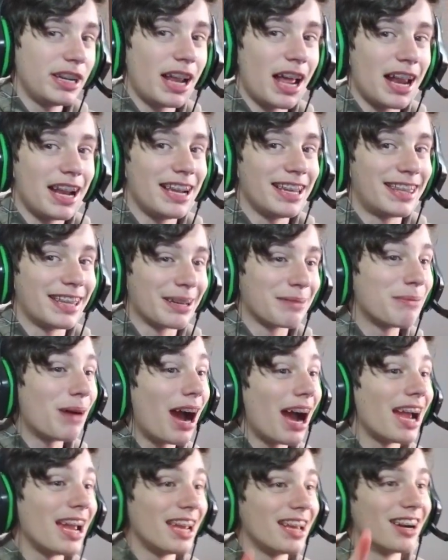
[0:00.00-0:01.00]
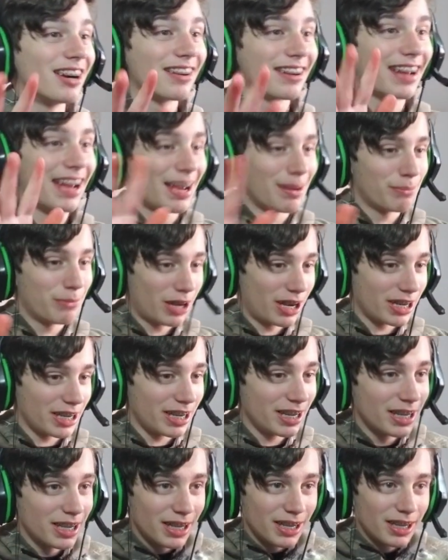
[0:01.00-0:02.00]
anything by it, okay, buddy?
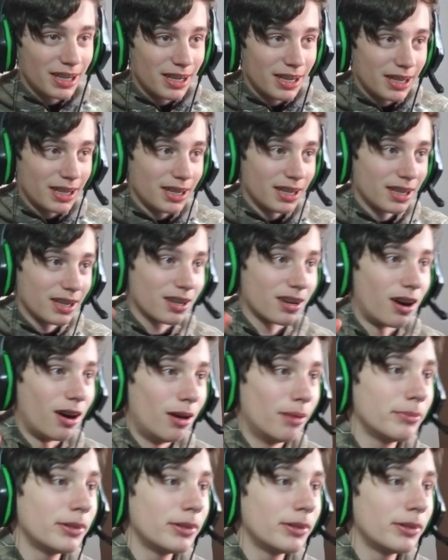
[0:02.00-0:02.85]
Calm